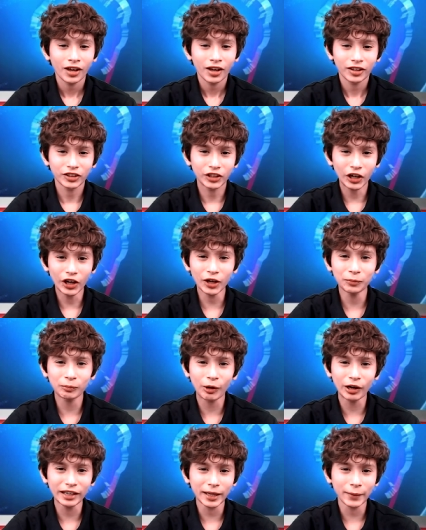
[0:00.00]
Good
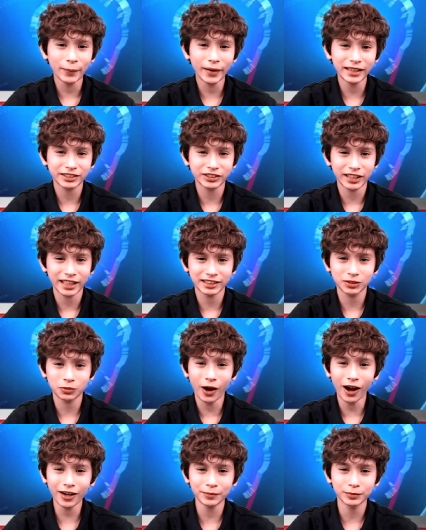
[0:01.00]
morning, Patriots.
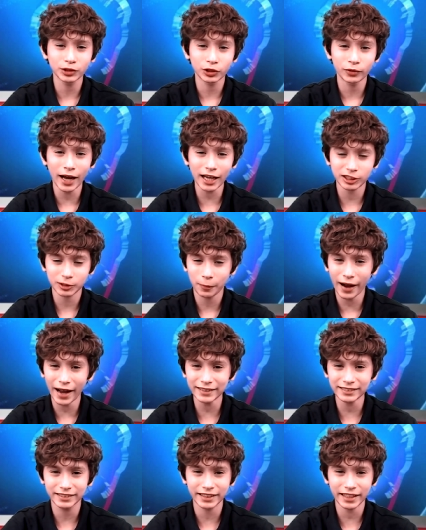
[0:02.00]
Welcome to Rex
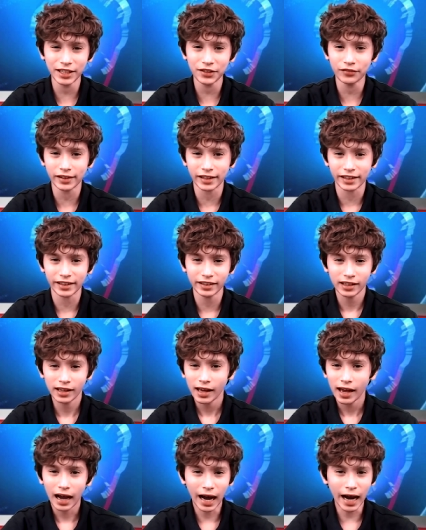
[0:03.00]
Pines TV.
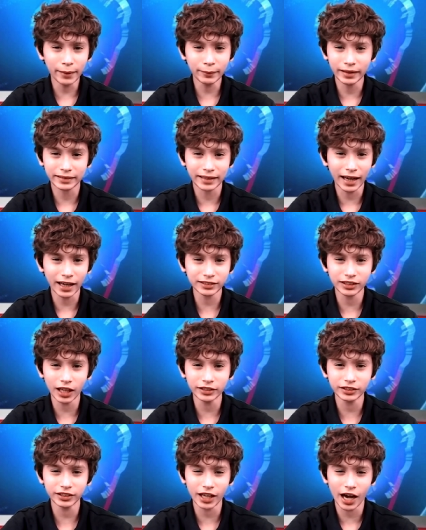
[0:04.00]
I'm Nathaniel
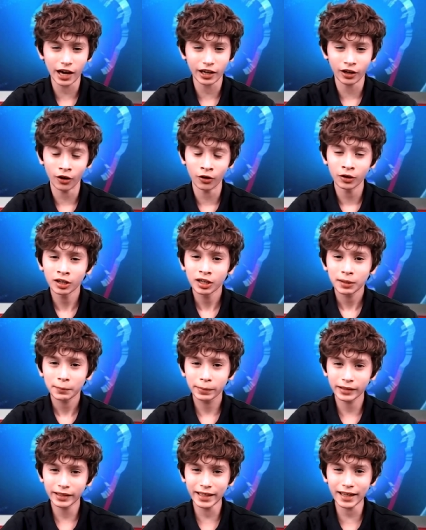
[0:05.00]
Santiago.
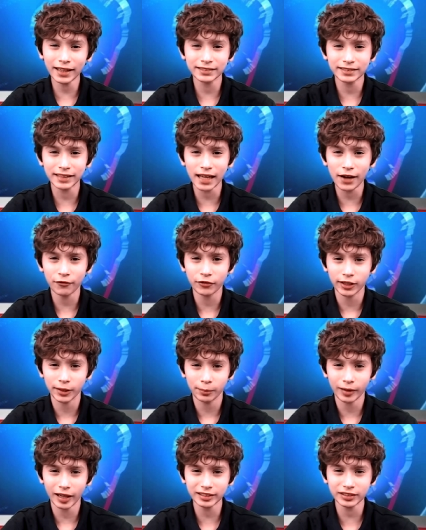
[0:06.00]
Please stand for the
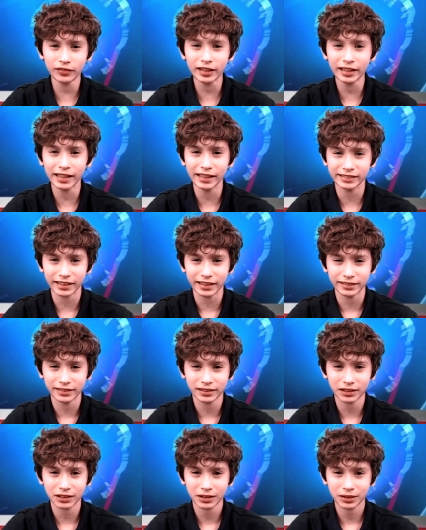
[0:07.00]
Pledge of
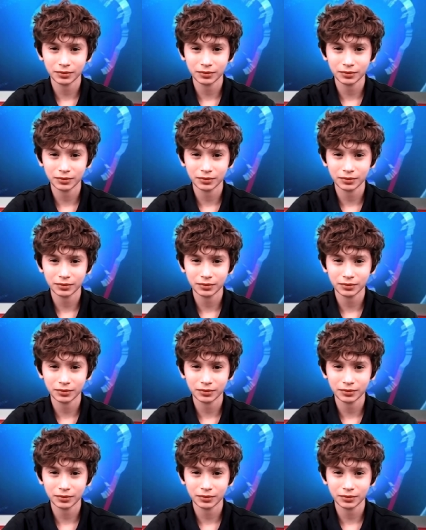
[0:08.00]
Allegiance.